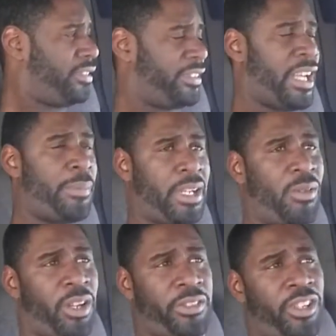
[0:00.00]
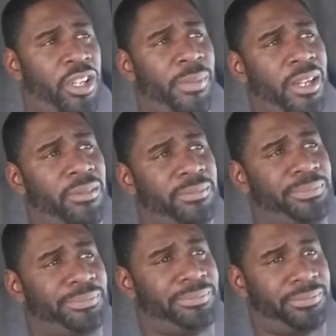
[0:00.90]
the topic I want to talk about
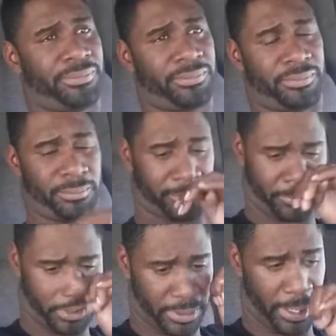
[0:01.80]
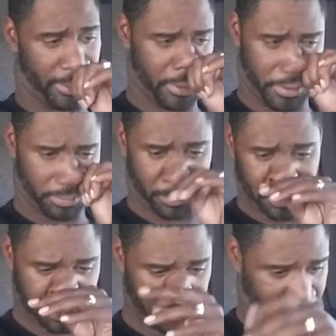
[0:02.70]
today
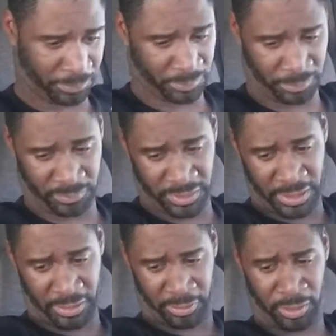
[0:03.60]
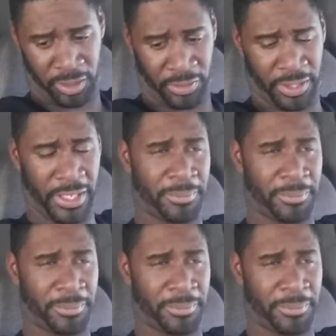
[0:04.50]
is called,